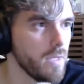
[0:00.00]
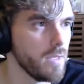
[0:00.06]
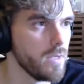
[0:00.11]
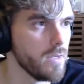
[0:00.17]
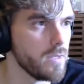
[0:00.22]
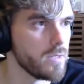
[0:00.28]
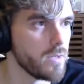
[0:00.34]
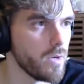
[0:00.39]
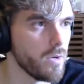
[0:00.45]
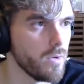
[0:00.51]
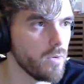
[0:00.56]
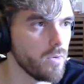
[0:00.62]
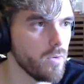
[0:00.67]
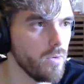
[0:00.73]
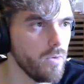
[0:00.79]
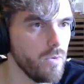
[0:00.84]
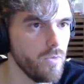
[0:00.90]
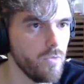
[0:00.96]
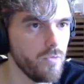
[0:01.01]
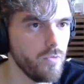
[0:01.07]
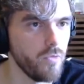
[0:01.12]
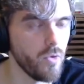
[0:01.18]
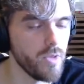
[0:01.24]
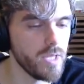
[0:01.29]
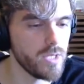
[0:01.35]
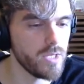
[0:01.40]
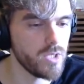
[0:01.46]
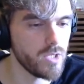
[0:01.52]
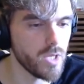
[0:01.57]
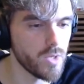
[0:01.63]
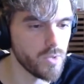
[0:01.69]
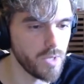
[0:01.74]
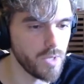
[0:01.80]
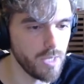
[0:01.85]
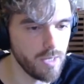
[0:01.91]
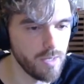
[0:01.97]
So for this
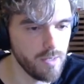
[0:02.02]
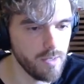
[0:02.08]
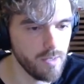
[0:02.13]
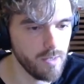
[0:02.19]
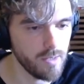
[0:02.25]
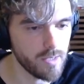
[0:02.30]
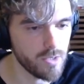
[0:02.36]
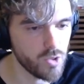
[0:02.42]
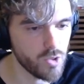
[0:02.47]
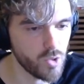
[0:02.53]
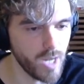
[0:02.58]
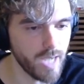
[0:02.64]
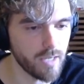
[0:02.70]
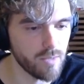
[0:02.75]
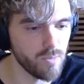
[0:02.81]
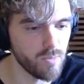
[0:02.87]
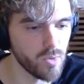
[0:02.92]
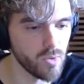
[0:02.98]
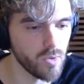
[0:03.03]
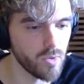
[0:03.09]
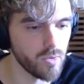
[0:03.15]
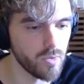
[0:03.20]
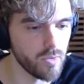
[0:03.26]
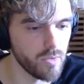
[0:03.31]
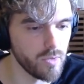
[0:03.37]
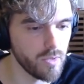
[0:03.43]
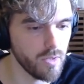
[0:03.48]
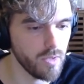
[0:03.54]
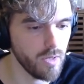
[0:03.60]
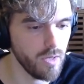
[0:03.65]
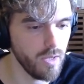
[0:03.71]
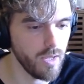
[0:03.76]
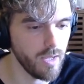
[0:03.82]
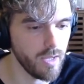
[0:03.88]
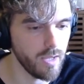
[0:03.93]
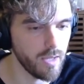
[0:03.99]
token, this Dragonborn
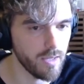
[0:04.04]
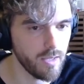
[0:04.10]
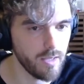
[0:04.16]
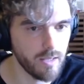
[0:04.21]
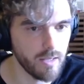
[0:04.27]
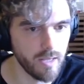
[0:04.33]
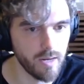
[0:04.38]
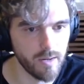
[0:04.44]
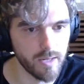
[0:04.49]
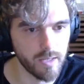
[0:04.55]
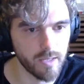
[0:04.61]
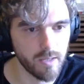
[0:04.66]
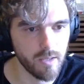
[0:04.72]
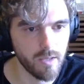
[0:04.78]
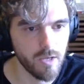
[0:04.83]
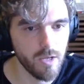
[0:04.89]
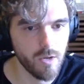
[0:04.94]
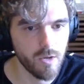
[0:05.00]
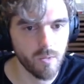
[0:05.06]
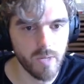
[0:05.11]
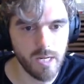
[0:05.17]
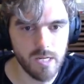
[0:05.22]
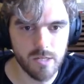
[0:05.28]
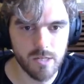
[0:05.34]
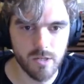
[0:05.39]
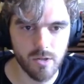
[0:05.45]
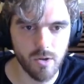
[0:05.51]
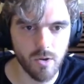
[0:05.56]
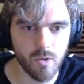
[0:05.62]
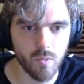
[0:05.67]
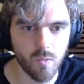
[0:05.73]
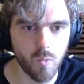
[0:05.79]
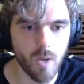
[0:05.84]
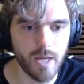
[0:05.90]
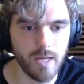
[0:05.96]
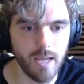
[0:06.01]
cleric, we need to know
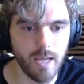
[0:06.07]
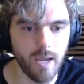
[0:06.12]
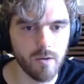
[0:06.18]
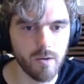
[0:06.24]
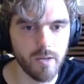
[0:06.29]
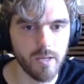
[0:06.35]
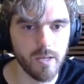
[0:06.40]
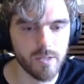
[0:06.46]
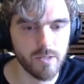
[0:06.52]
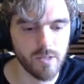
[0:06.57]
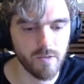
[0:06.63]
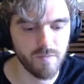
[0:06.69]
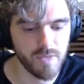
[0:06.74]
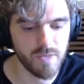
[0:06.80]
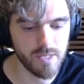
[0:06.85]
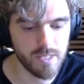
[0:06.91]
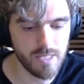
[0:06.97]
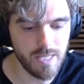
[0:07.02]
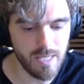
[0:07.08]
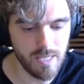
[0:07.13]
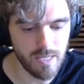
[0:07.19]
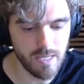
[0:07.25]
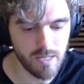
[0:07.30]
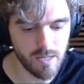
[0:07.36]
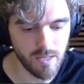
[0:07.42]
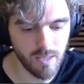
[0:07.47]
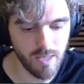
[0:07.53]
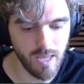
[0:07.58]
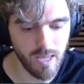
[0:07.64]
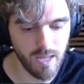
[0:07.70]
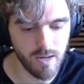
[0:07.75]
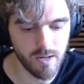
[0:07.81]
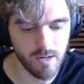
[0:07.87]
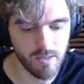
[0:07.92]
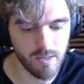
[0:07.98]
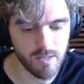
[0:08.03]
what areas of the scene
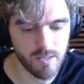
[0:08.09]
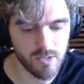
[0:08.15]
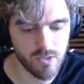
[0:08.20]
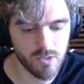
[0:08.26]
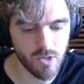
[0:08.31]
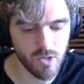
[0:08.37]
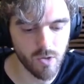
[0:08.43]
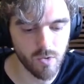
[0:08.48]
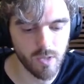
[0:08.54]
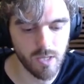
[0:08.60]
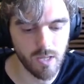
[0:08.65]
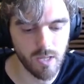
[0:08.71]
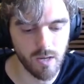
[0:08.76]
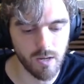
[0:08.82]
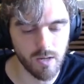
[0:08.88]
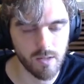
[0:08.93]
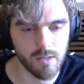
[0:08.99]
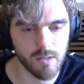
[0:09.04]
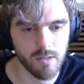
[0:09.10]
can this token